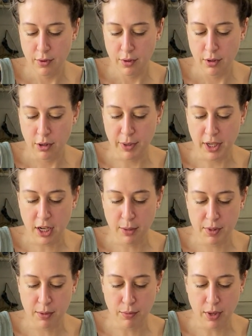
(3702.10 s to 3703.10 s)
We're picking up
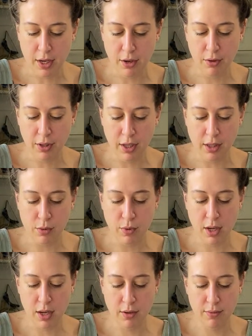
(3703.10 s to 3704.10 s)
some brand new clay this
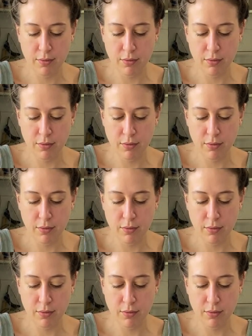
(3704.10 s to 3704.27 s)
weekend.